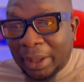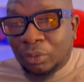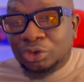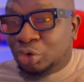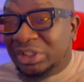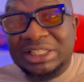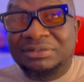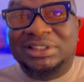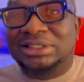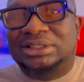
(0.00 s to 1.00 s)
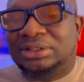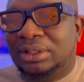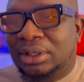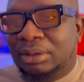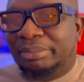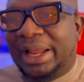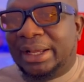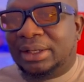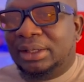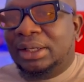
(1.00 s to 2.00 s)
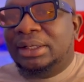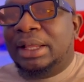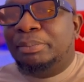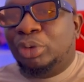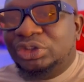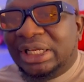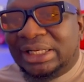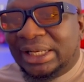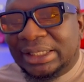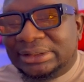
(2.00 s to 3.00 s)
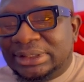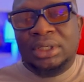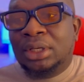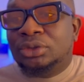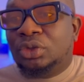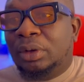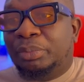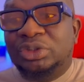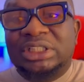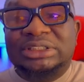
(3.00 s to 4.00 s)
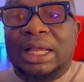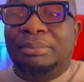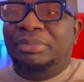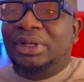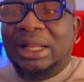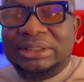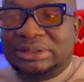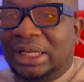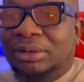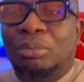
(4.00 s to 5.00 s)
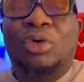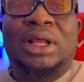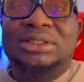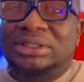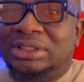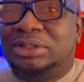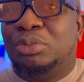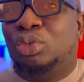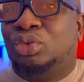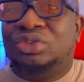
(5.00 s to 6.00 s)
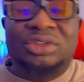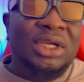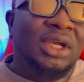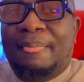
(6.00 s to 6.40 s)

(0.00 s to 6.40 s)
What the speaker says: want to leave this blank. Then project length. So a project can be less than more than 6 months.